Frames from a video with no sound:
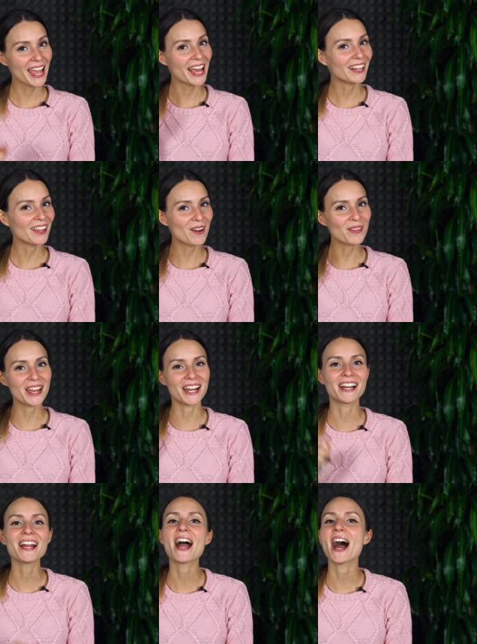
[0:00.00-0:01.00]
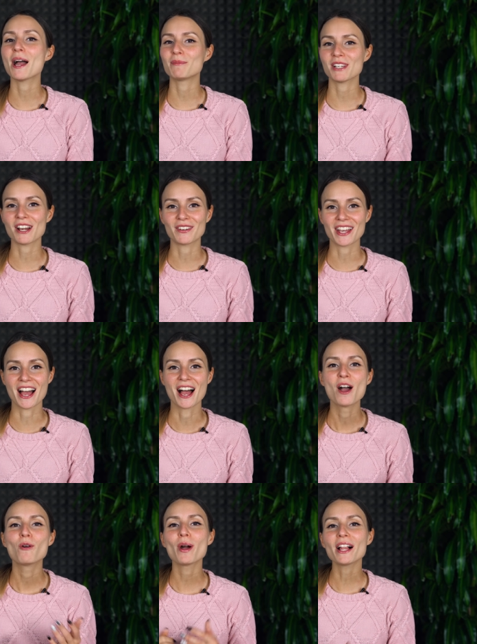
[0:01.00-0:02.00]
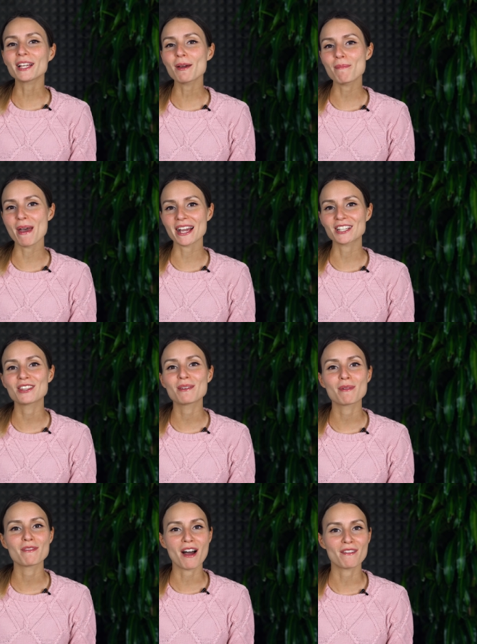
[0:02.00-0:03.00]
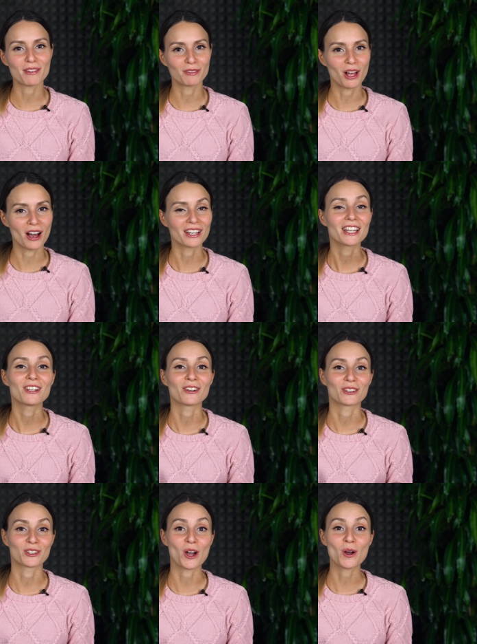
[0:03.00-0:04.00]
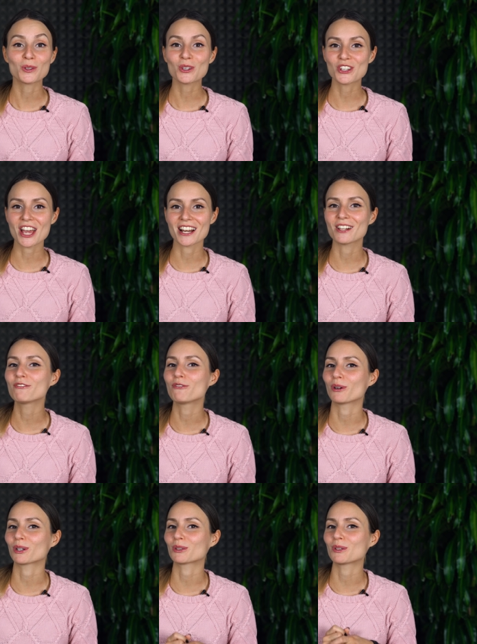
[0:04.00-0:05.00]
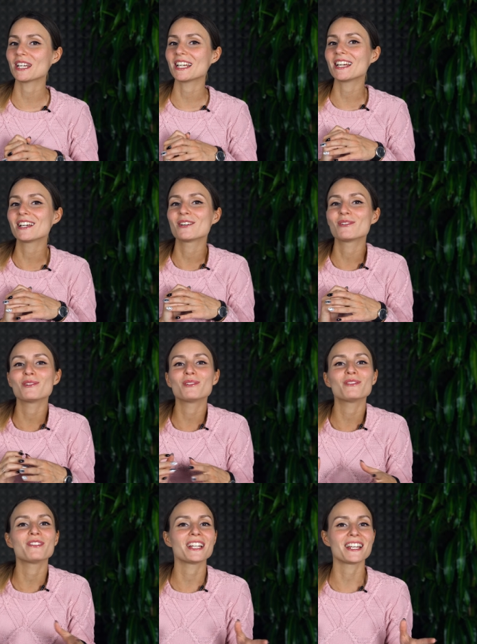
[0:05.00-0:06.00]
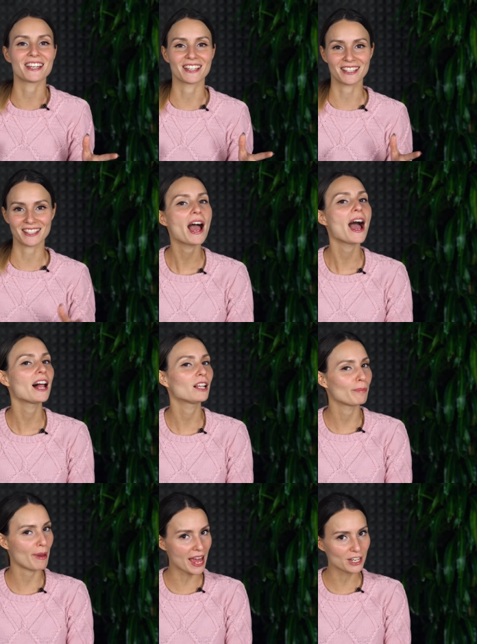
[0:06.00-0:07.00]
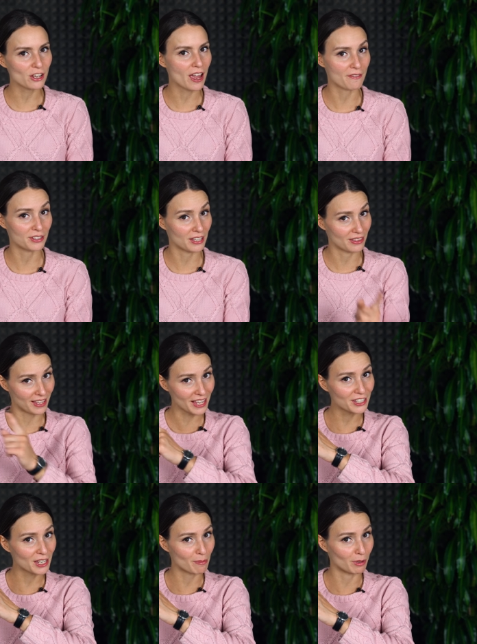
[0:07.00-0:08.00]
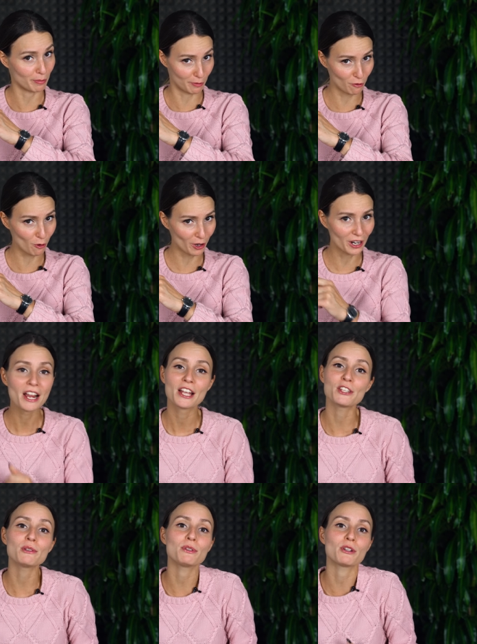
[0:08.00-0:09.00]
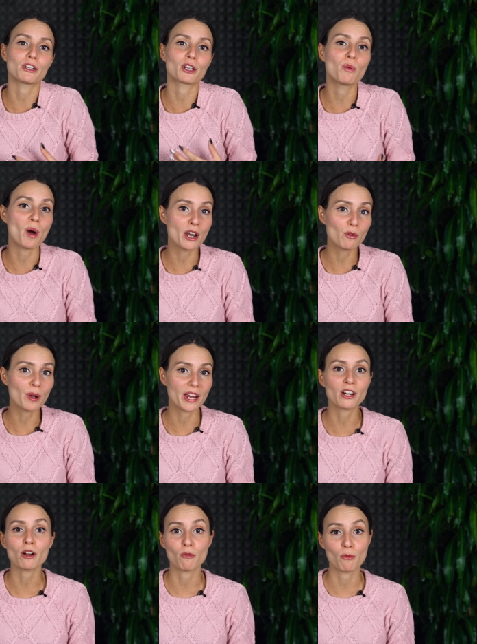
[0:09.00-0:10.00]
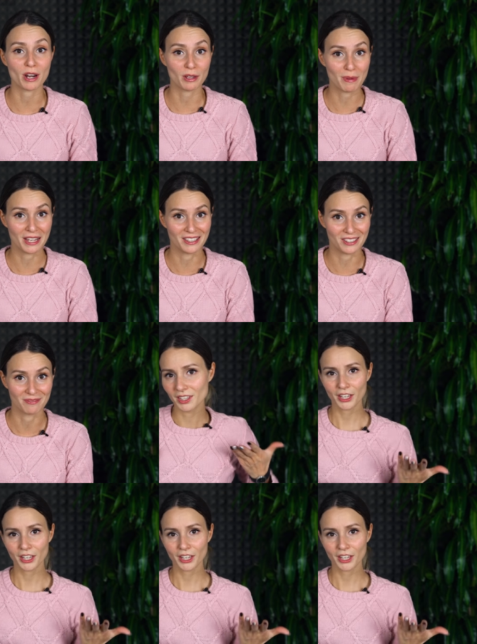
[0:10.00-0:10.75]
Hello there, I'm Daria. Welcome back to the Movavi vlog, your go-to channel for creating cool videos. I'll bet you have seen this symbol before, so you're quite aware of what it means.